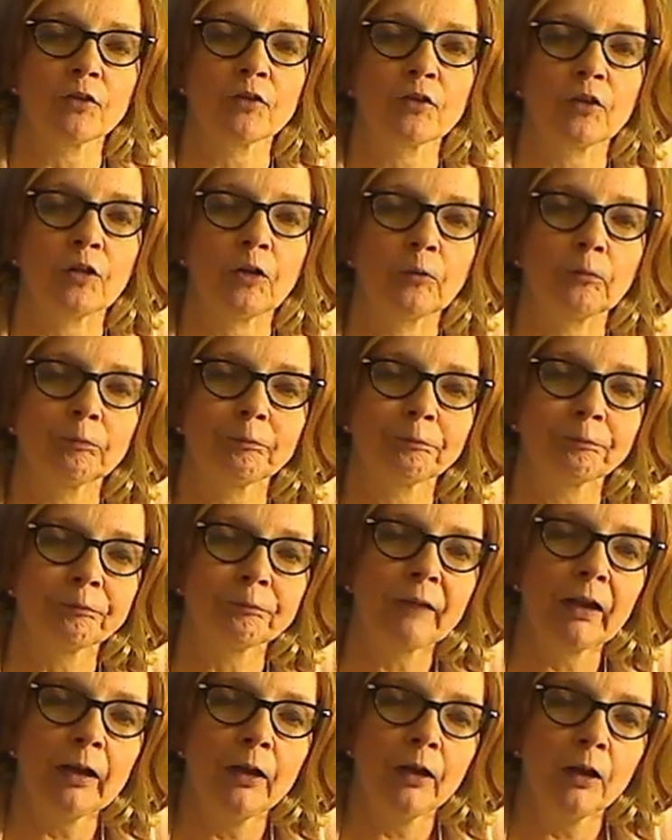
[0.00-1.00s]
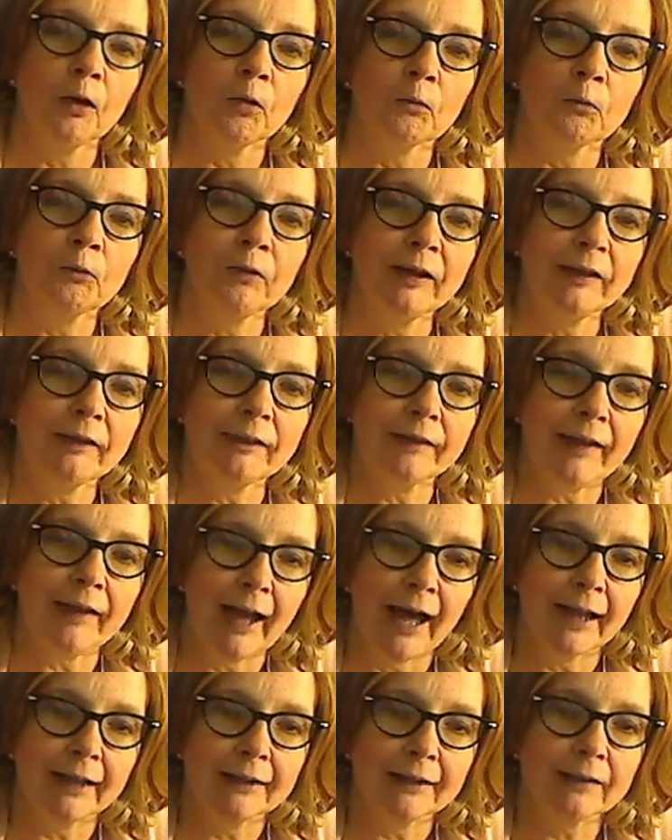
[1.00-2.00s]
So with
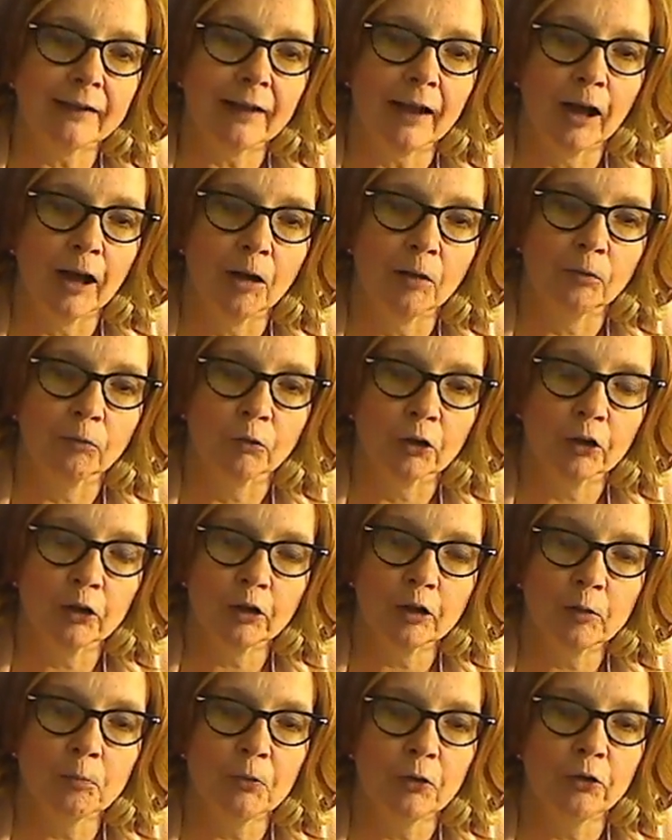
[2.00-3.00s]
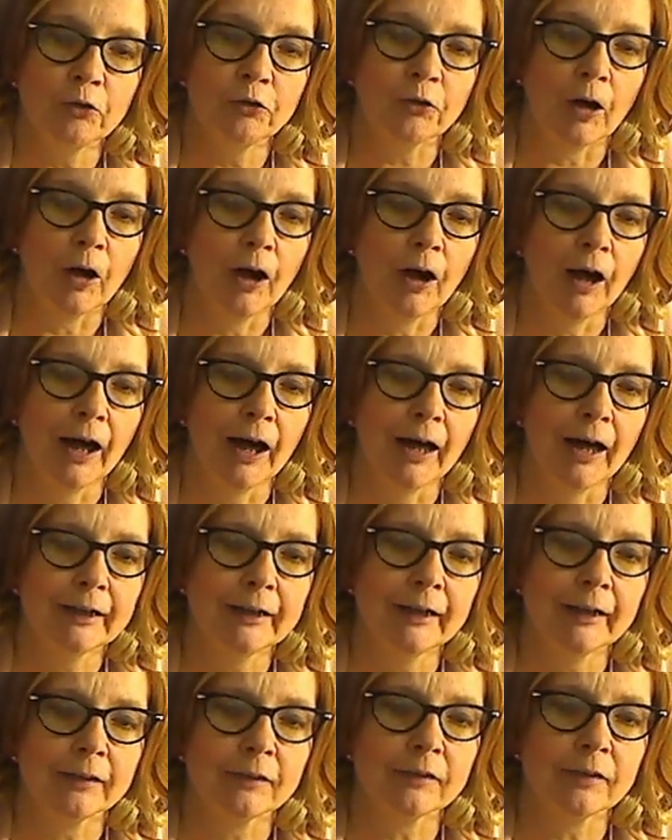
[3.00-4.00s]
that, we're going to move on
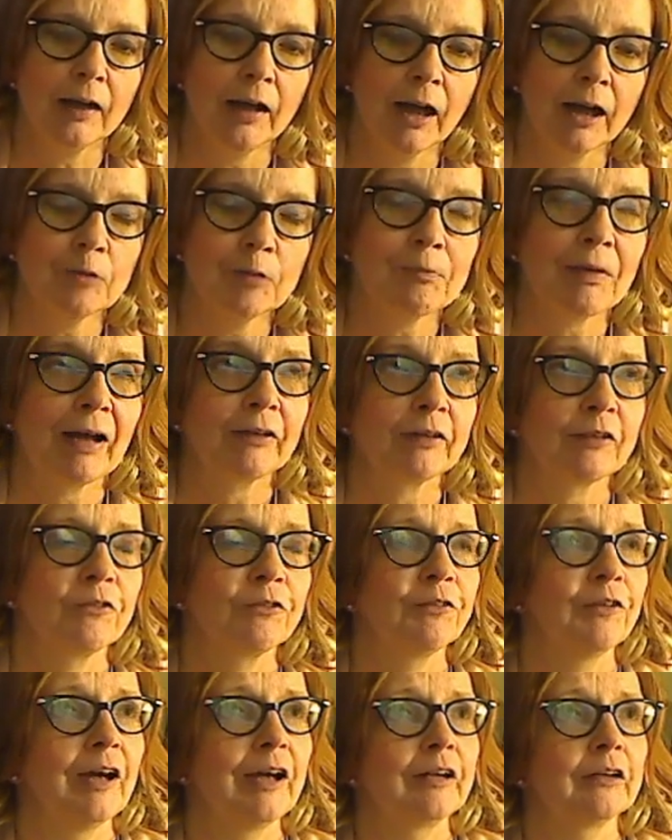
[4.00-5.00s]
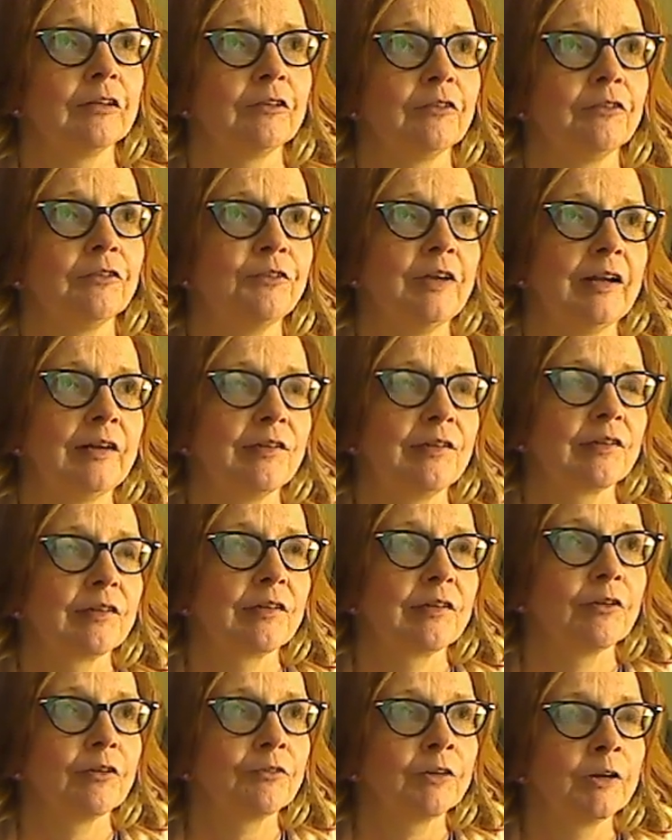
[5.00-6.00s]
and talk about the final offensive.